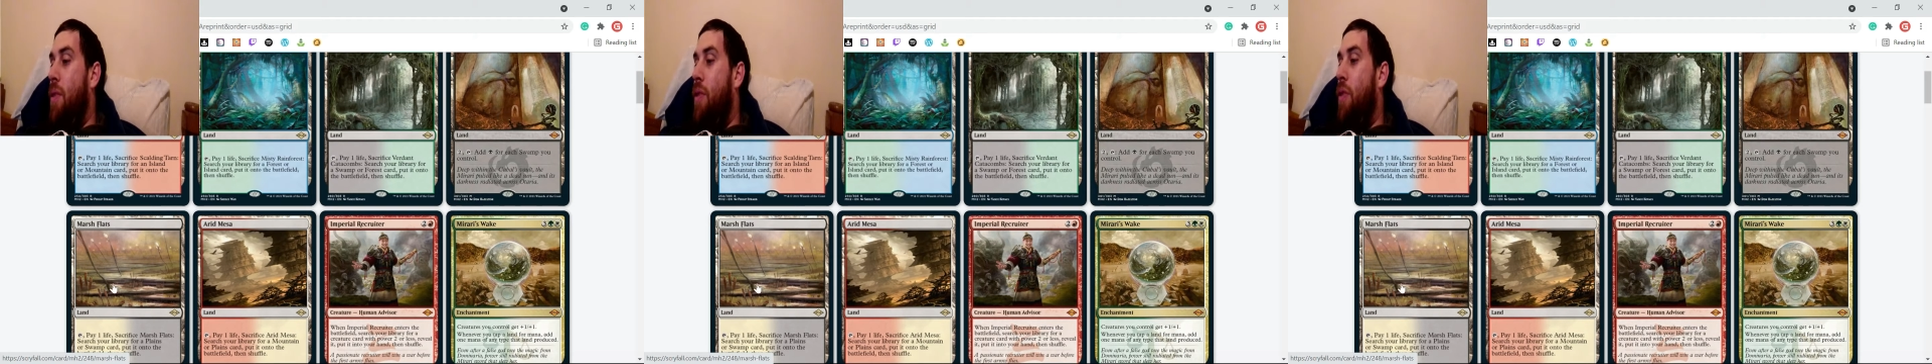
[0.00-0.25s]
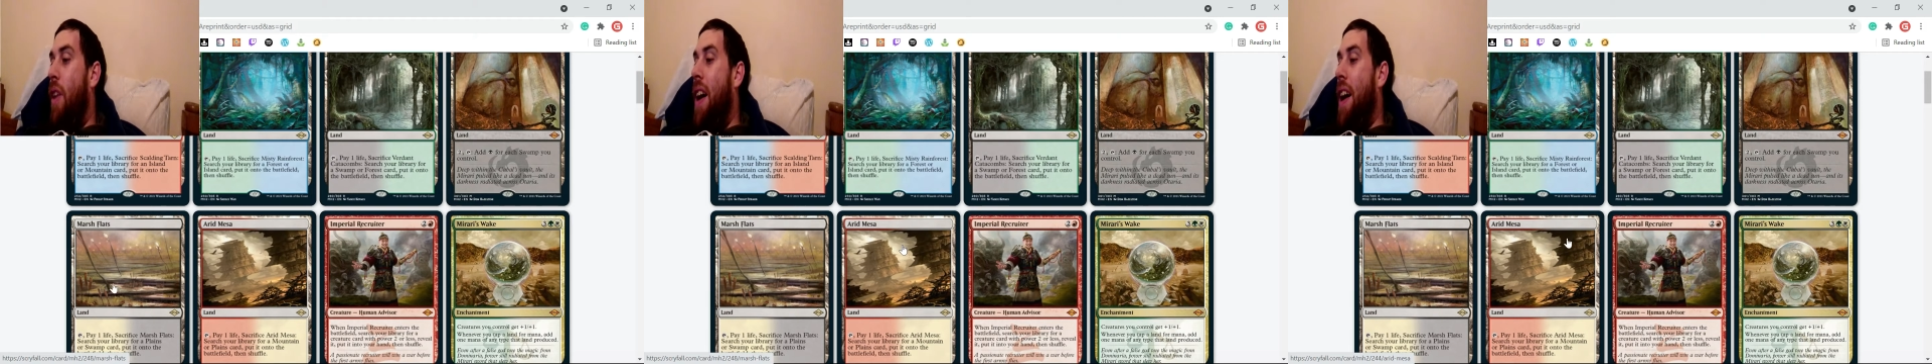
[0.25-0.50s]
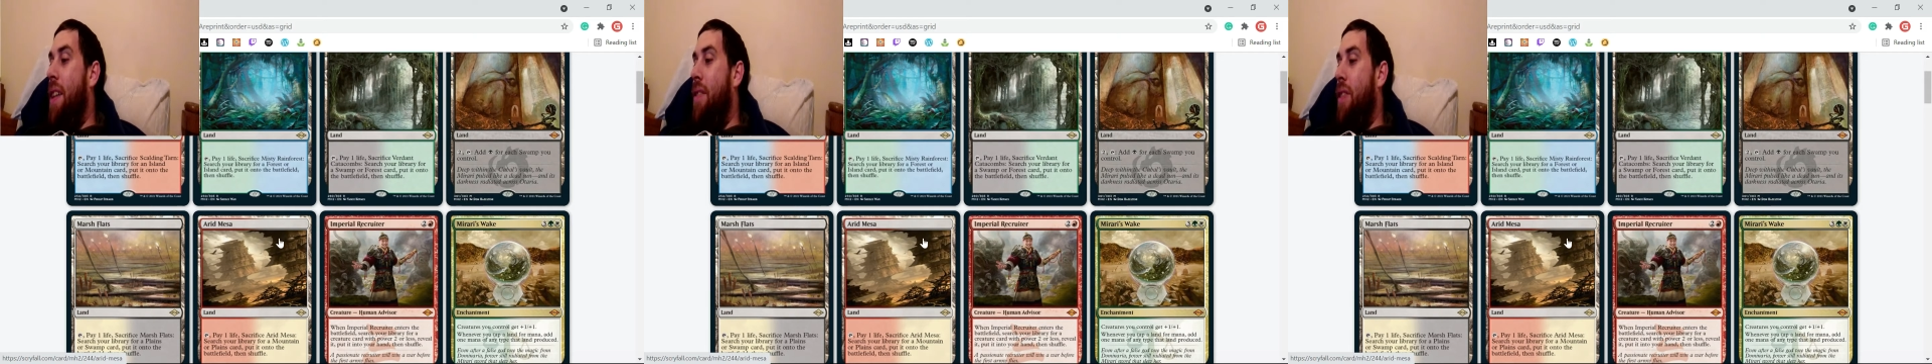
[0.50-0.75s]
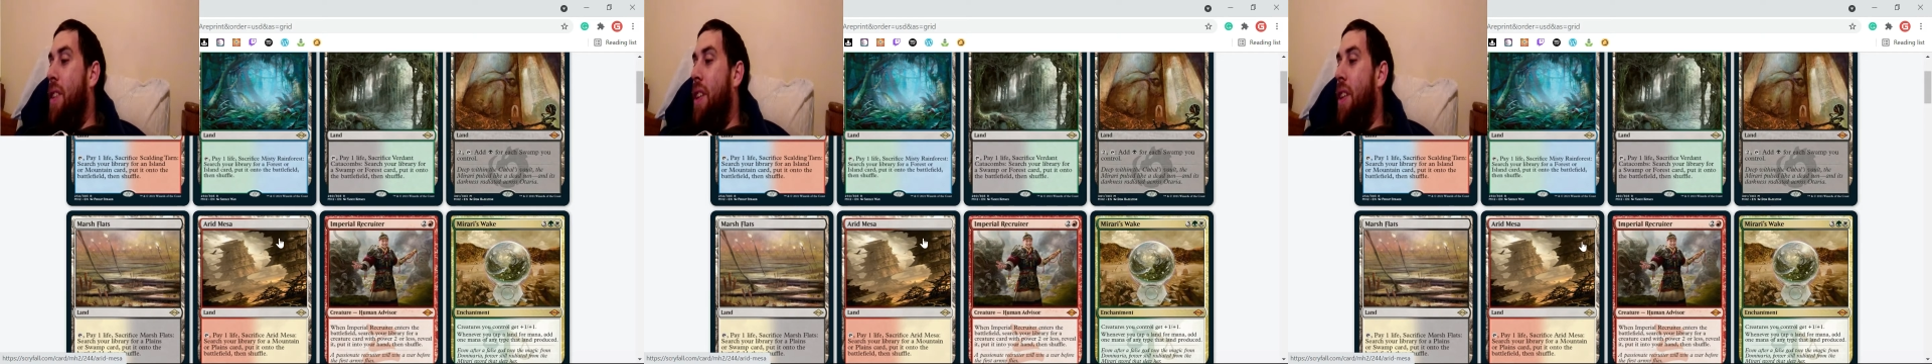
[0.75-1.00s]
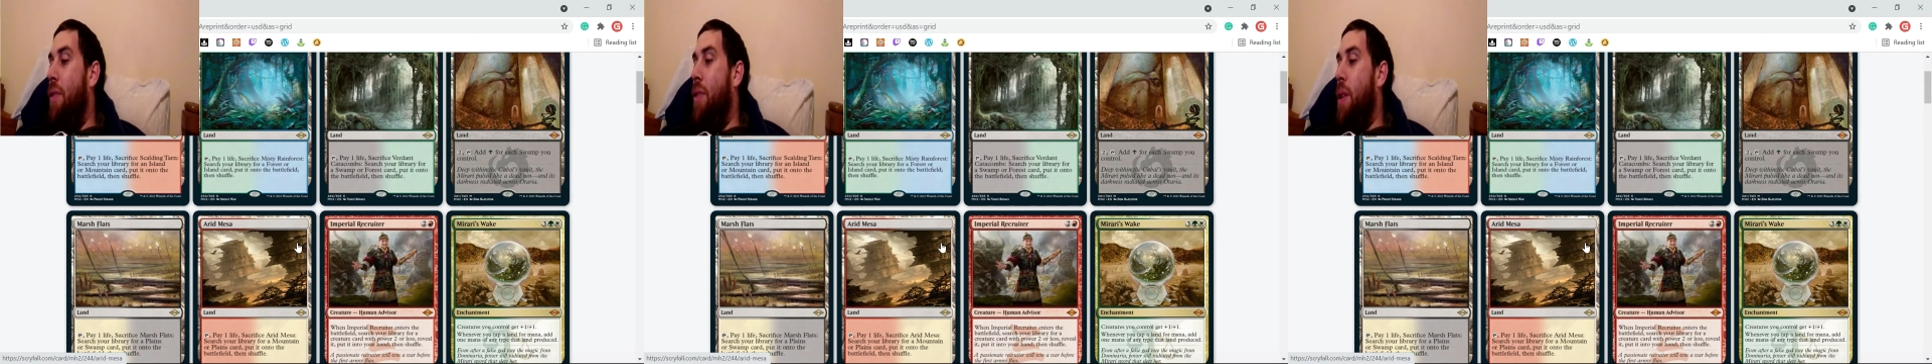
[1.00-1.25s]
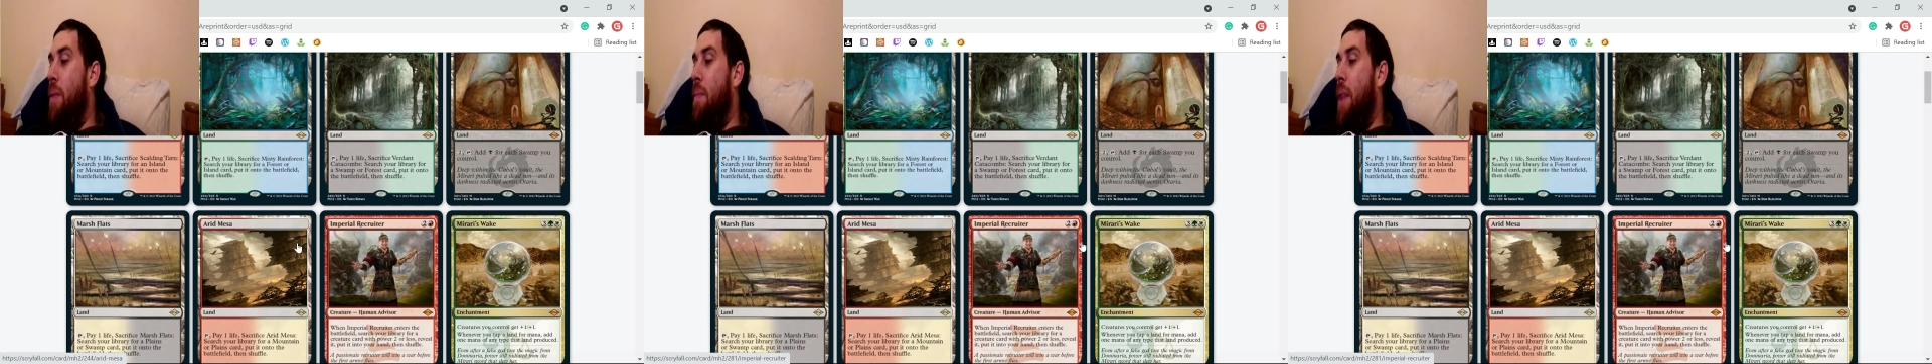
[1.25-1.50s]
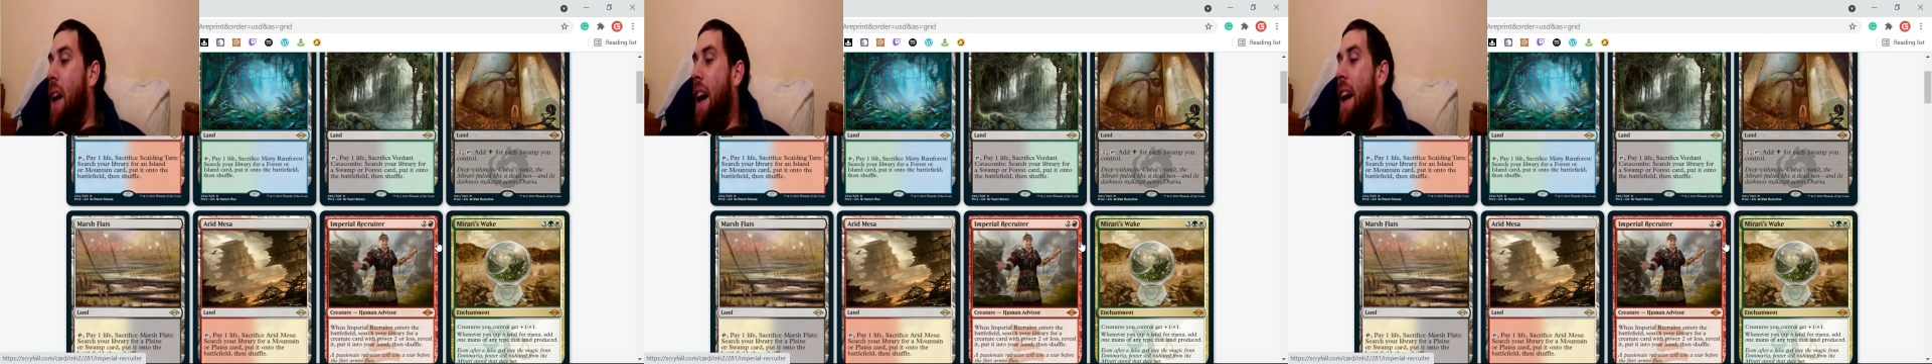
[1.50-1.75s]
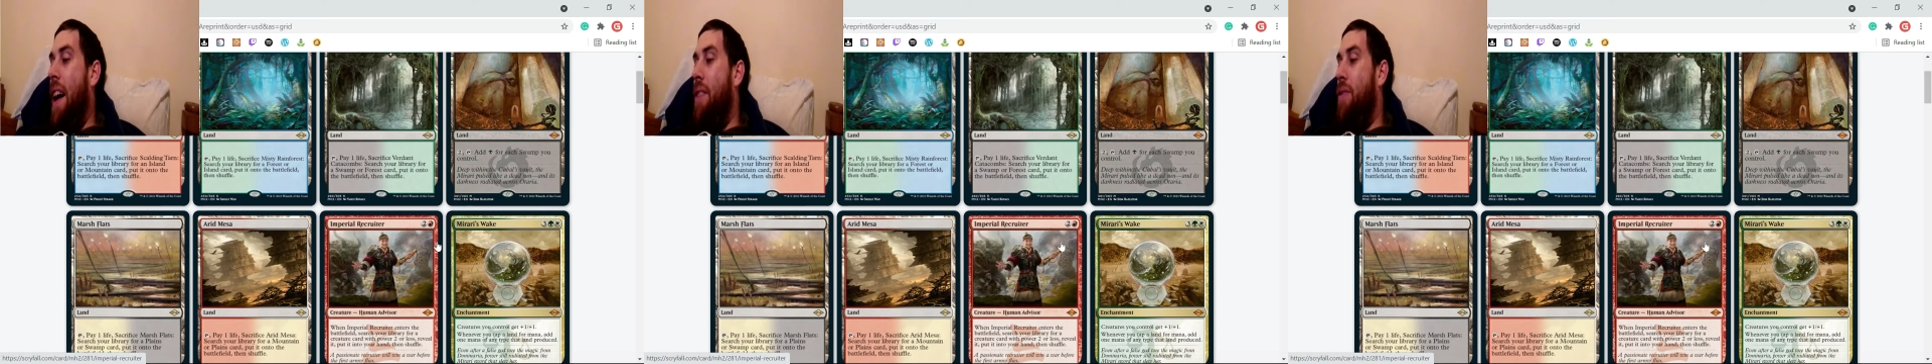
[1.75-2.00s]
5 of them
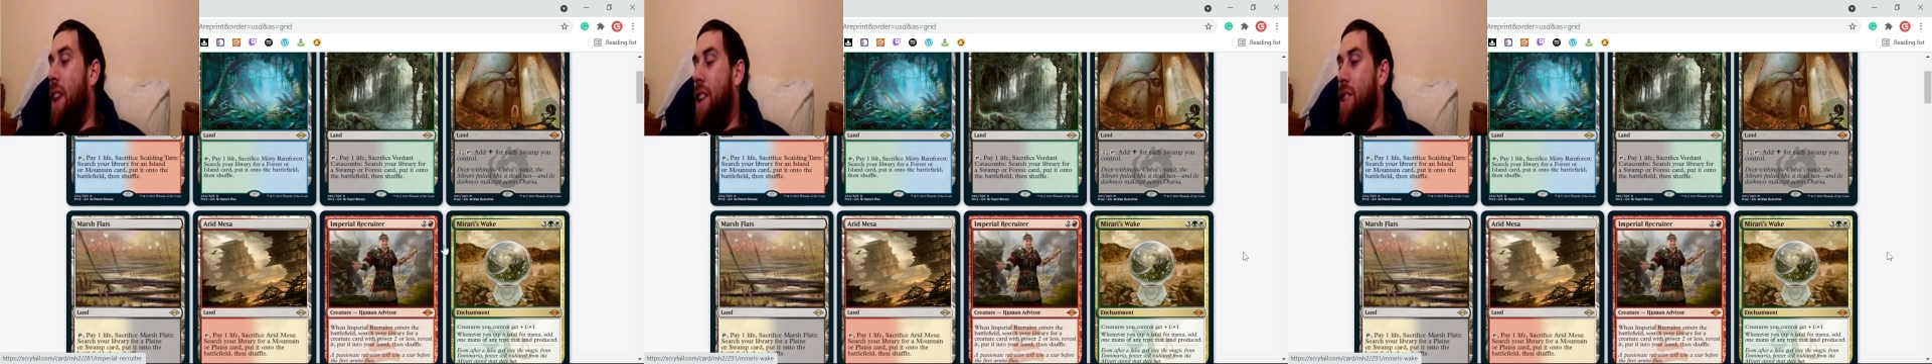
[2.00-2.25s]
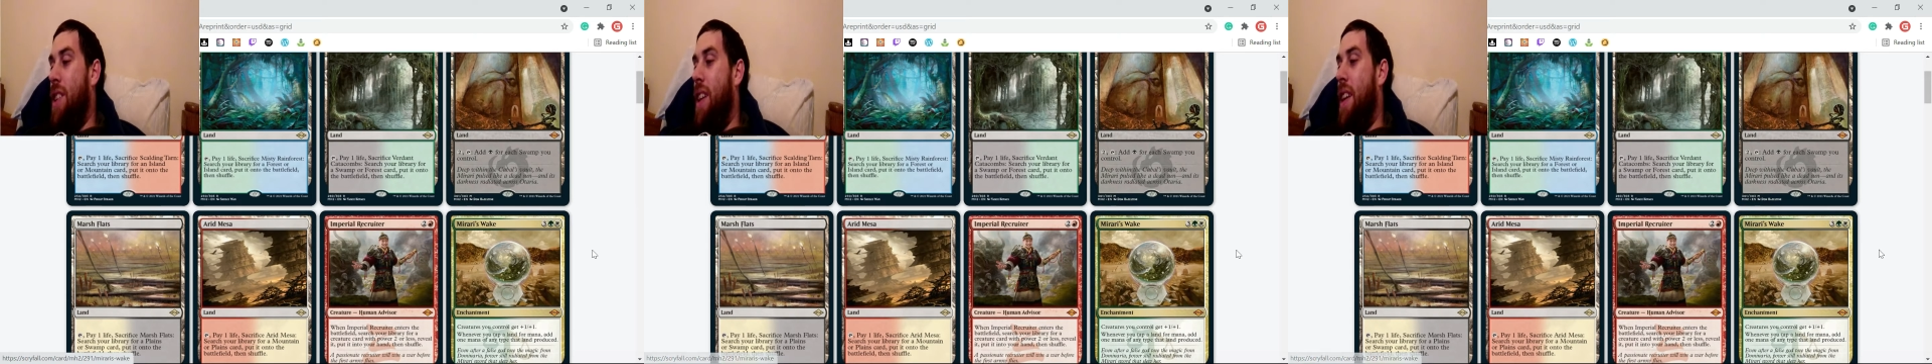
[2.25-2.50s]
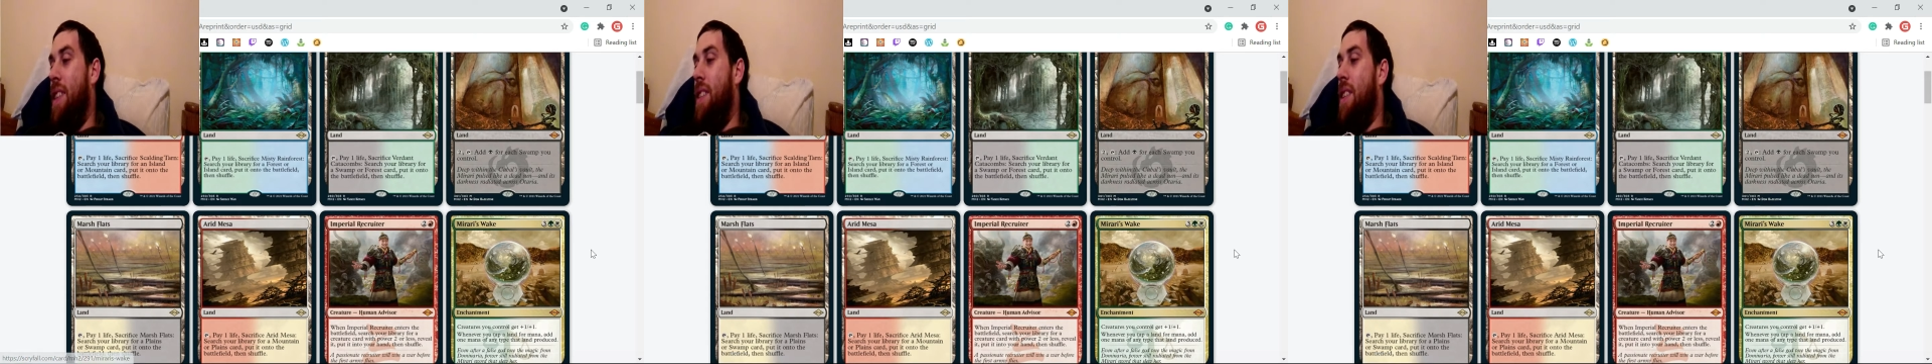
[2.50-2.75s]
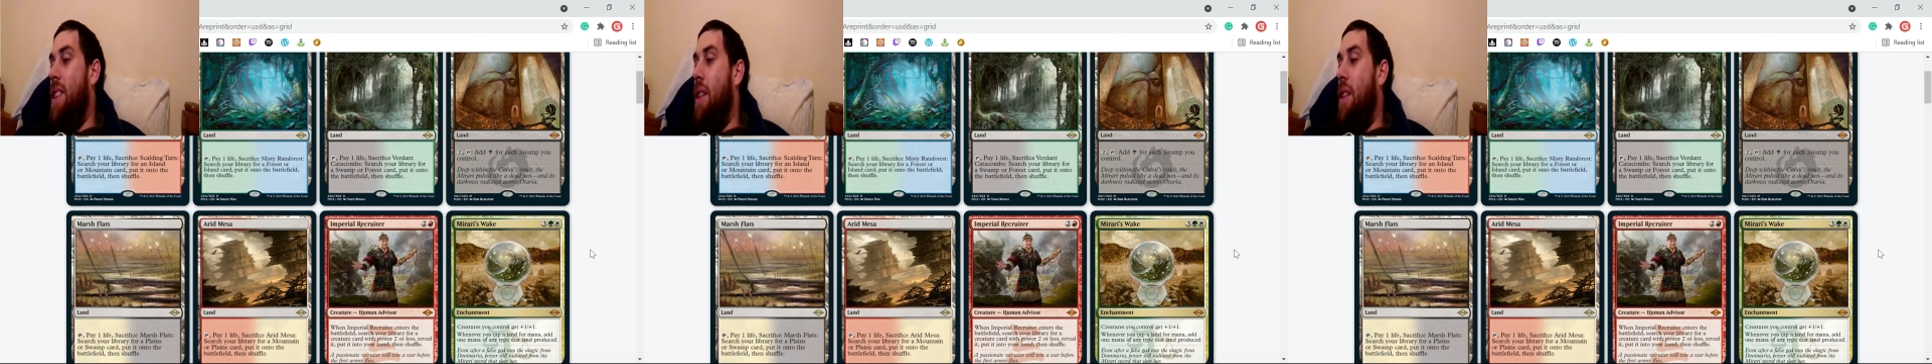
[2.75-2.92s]
are fetchlands,